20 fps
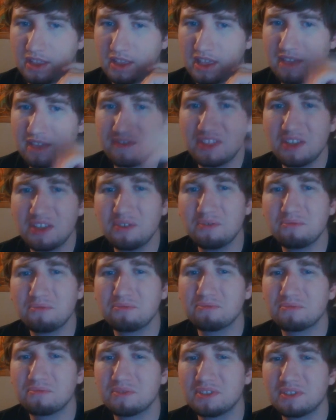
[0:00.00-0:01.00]
Even though
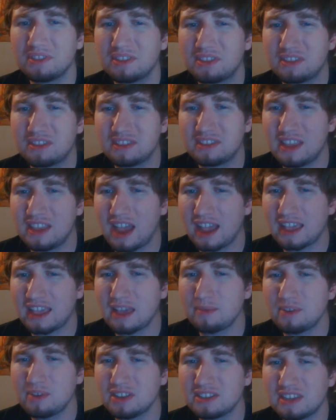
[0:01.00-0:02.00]
I
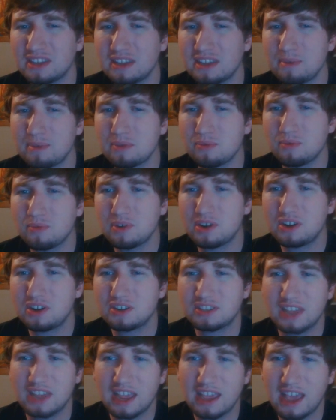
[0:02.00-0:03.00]
kept on seeing people were
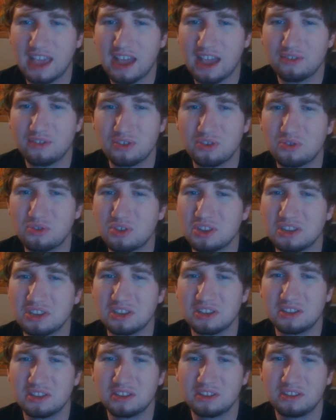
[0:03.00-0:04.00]
saying how you
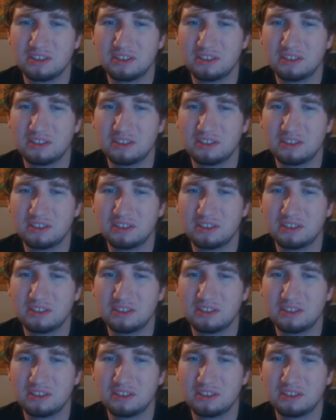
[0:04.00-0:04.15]
can,